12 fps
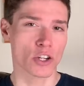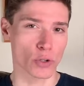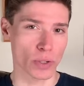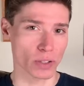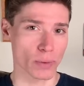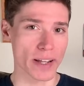
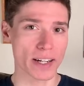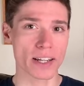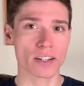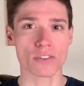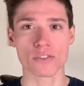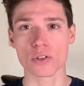doing the right
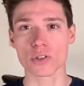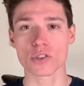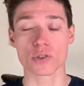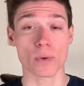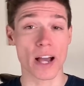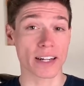
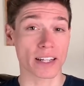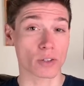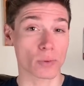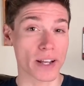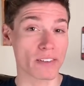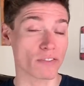intervals, riding at the
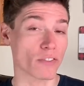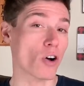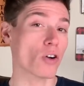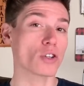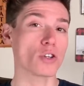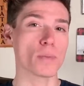right
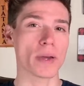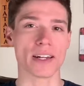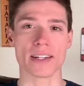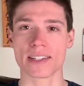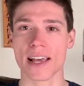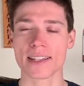volume and
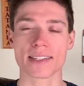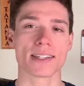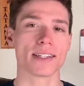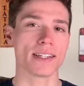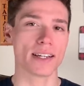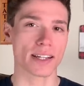
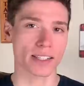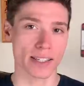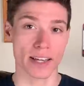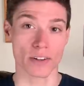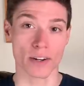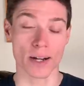intensity,
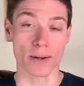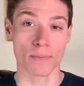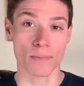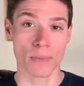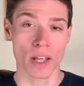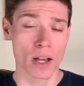etc.
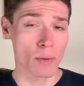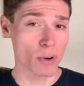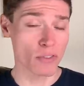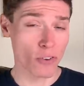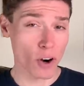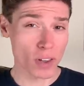
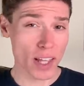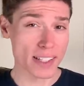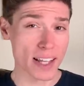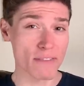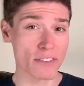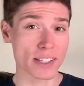But far less
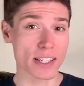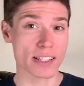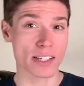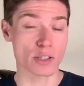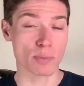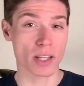emphasis
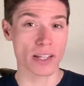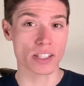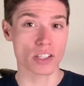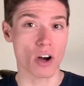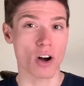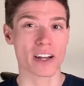is
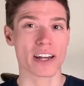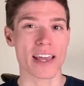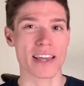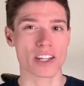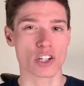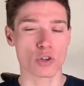placed on
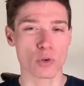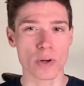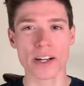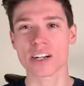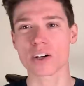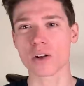a
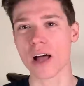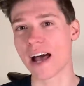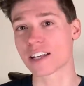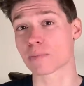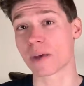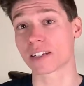critical
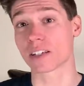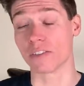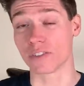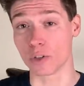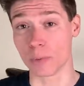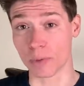aspect of
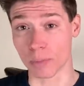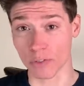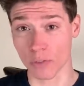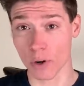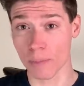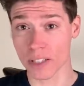human
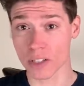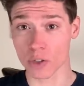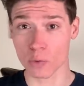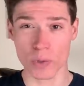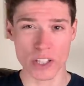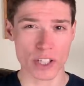performance,
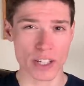which